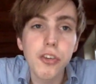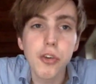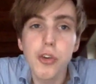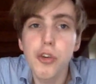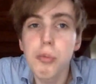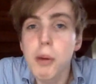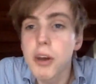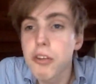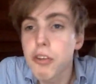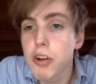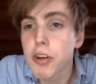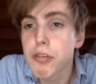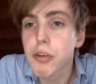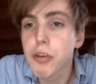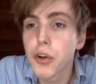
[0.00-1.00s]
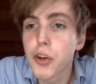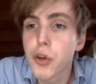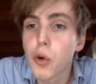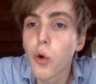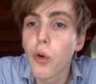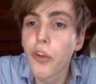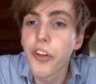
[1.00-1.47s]
You should basically fill in the
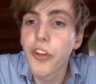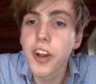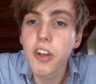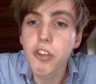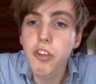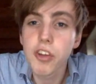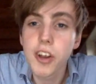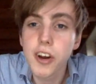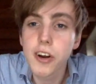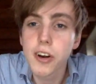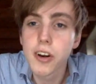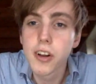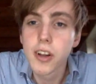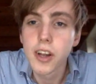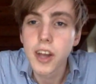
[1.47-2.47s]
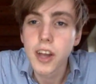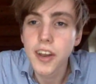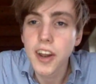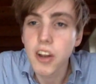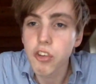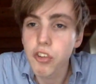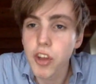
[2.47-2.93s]
hole unless there
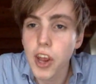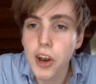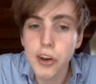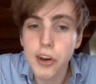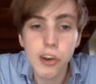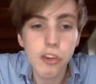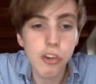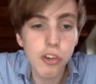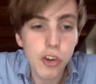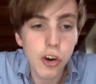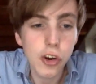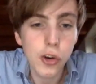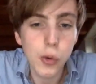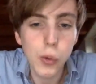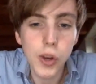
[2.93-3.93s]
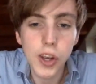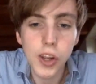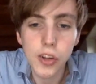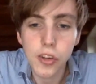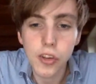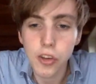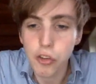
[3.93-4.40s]
analysis there and actually start doing
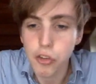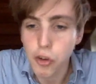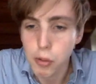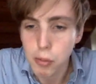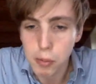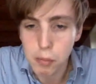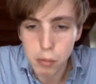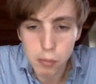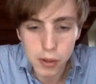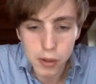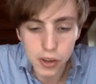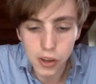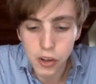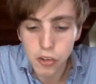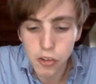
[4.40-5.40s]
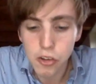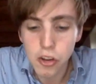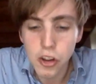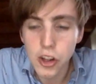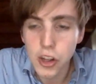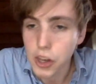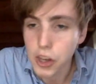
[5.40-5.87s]
it and start implementing it,
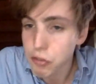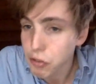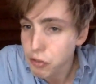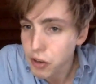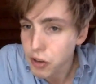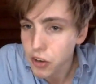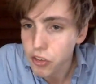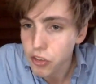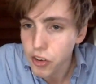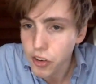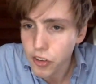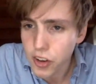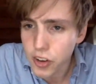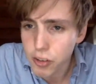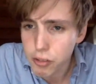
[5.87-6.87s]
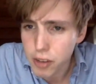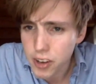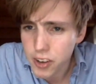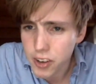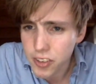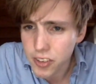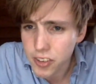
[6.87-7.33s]
given the fact that you need that kind of
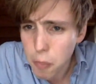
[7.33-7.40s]
clarity.